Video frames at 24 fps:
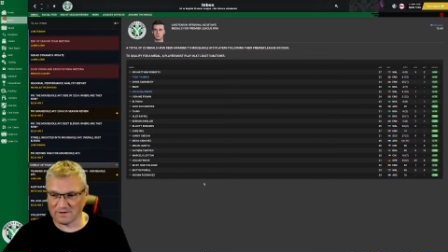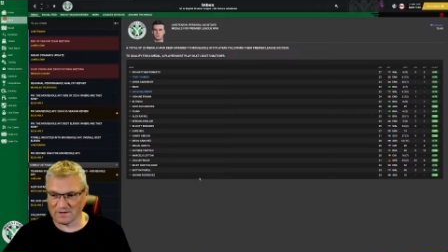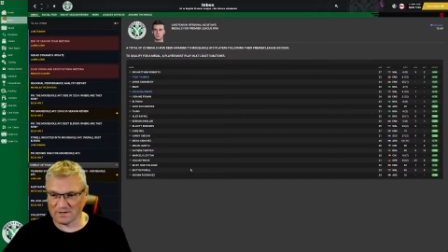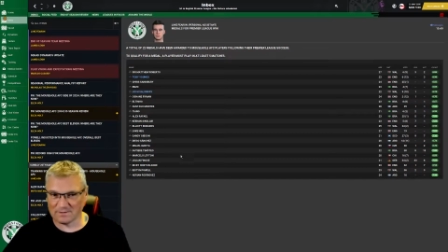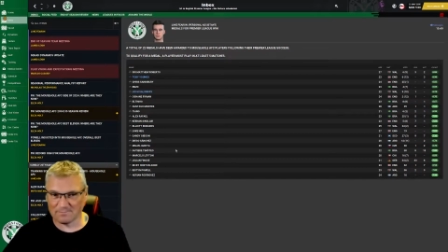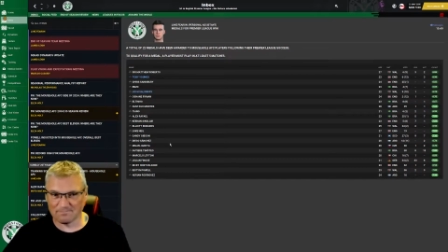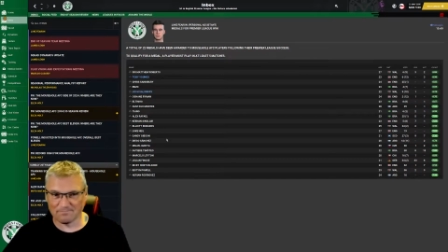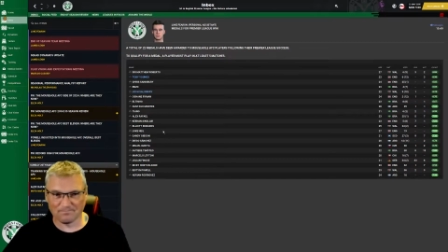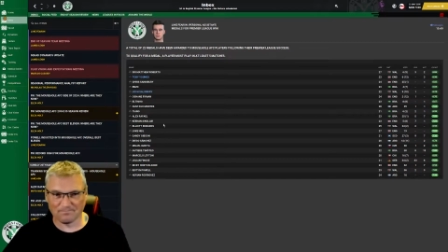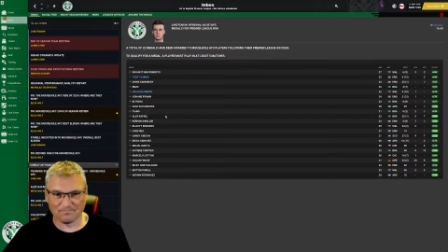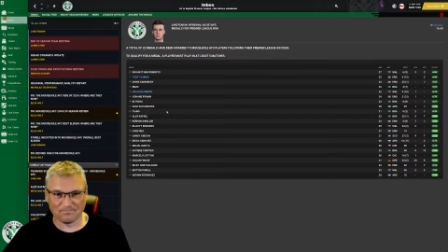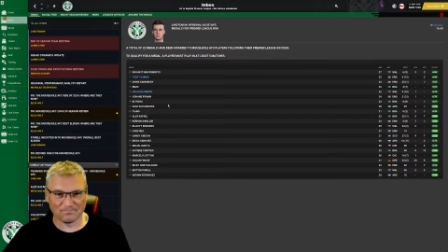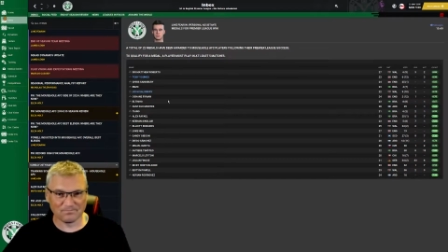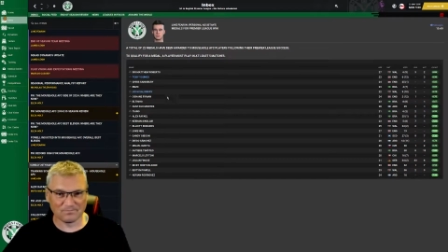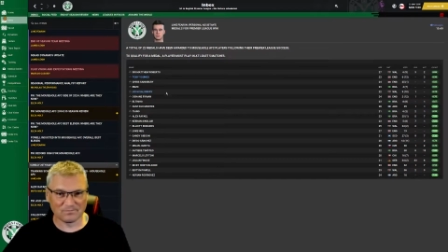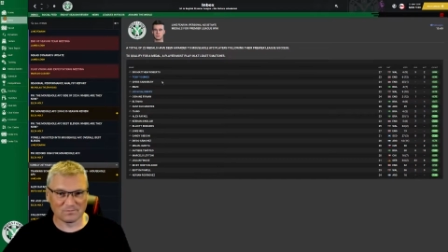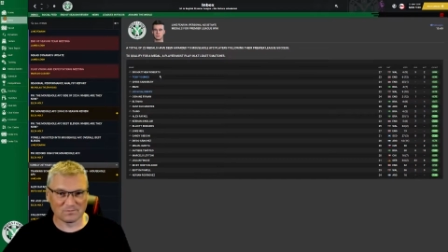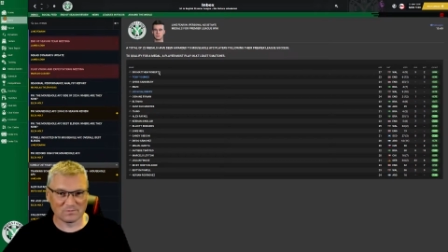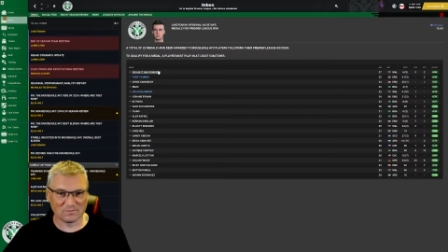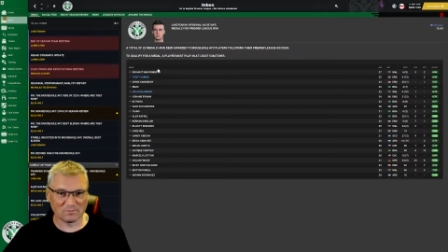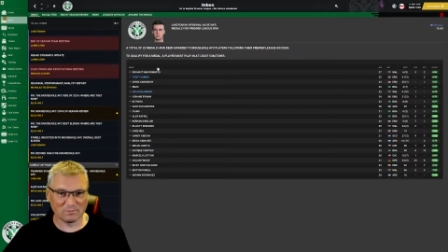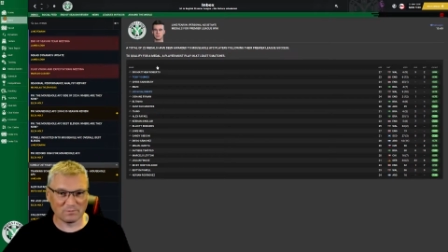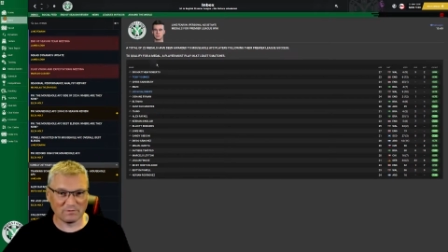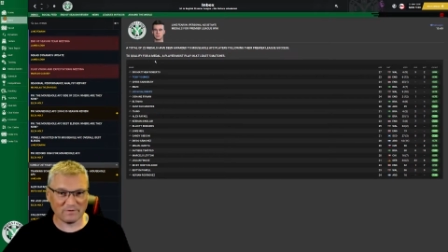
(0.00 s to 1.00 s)
um,
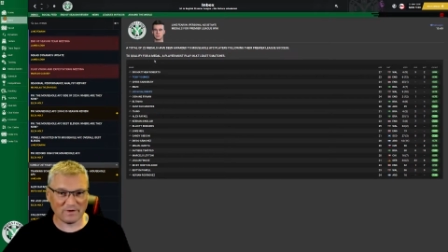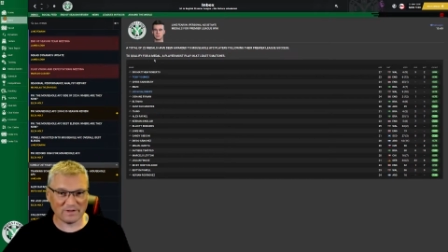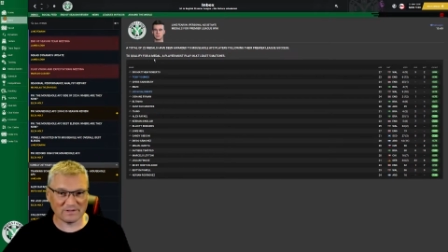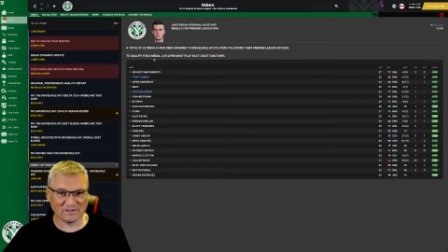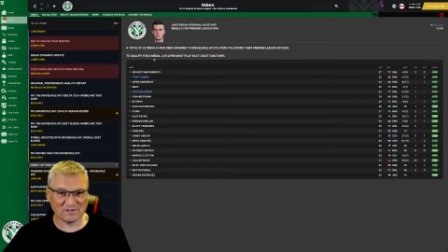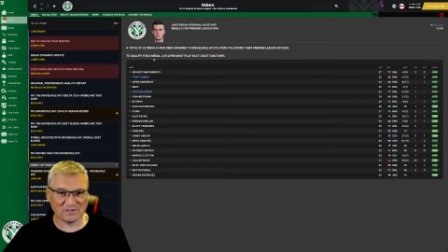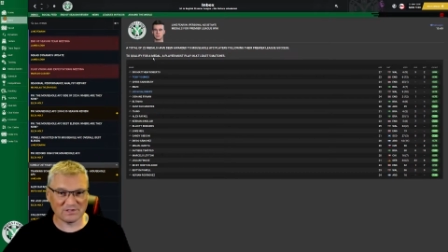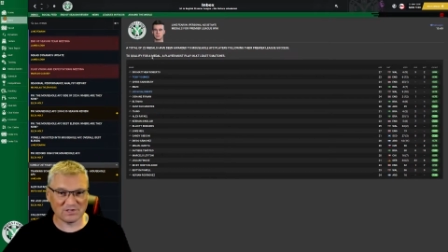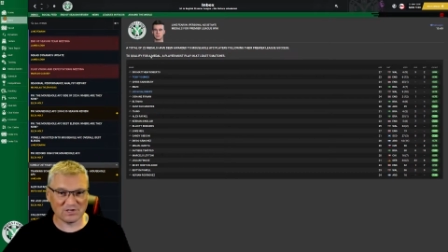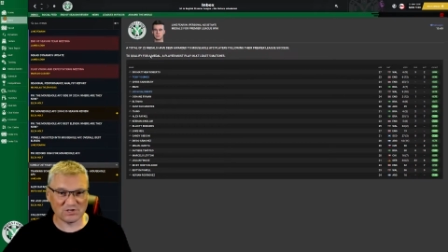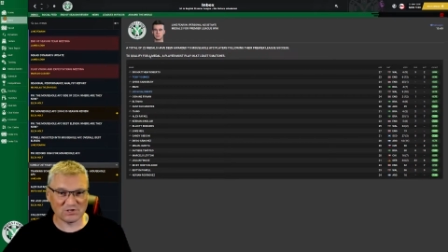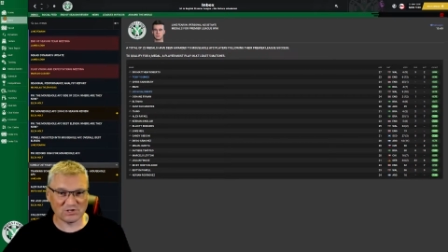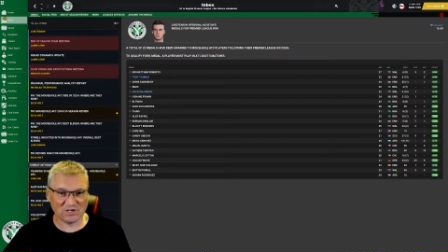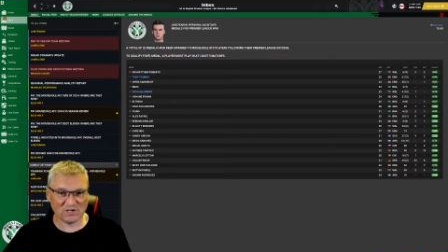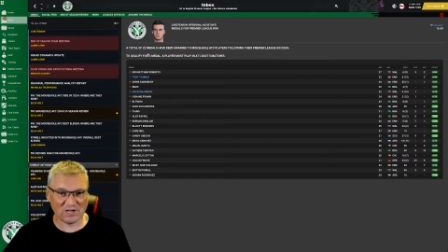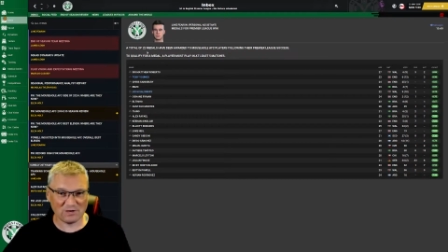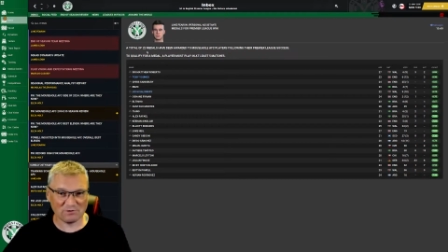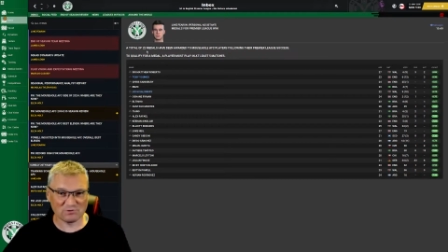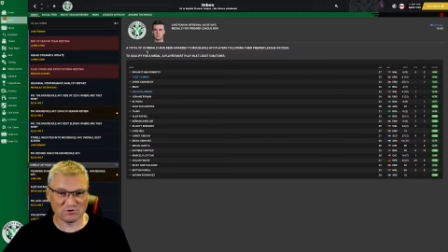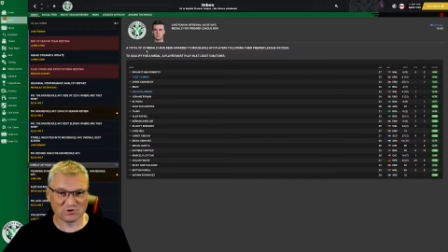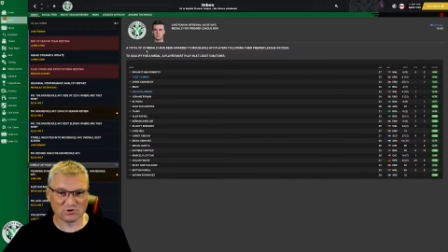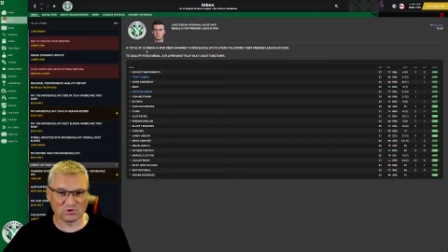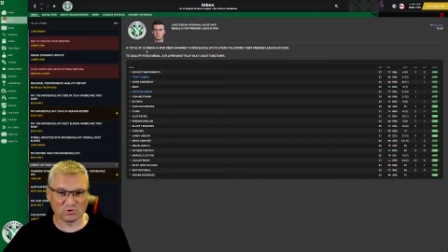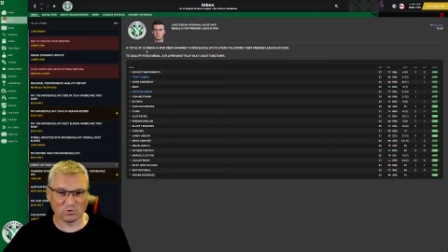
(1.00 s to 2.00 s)
we've had to dish out